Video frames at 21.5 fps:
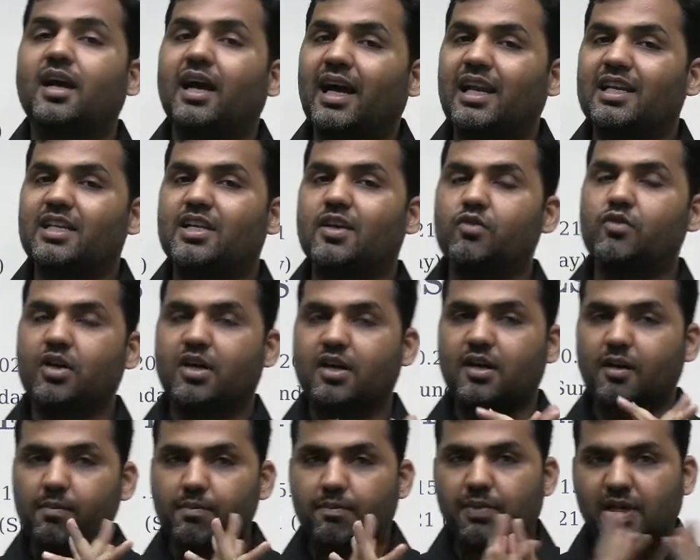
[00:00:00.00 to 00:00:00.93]
I'll give you a
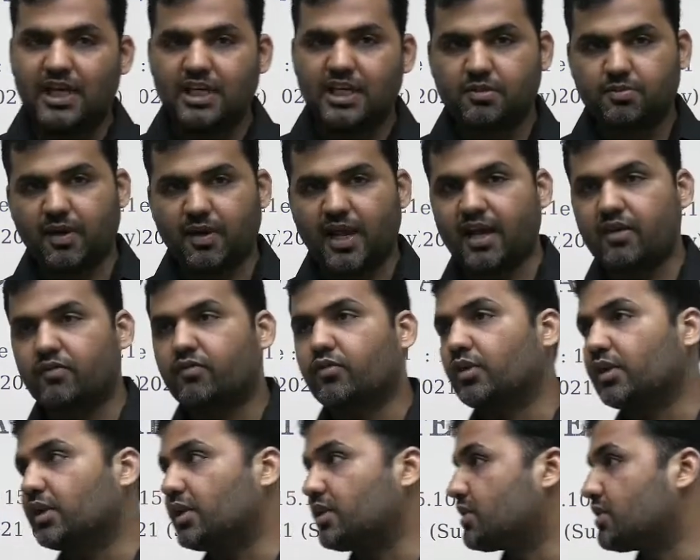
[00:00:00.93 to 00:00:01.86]
complete plan
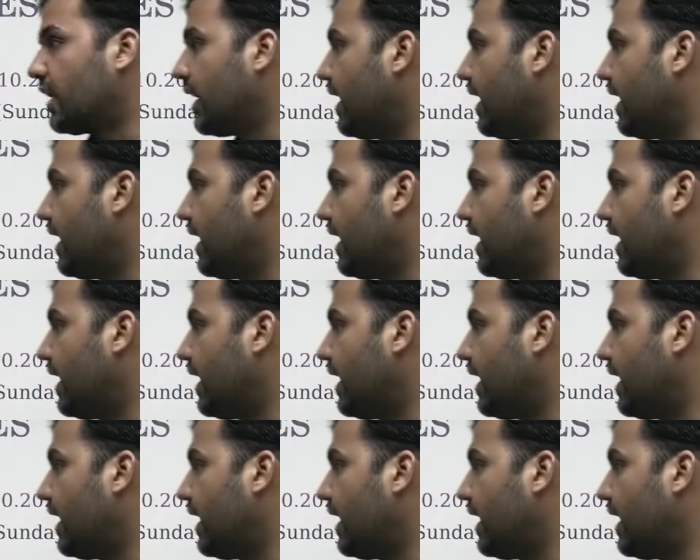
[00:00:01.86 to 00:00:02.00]
for this,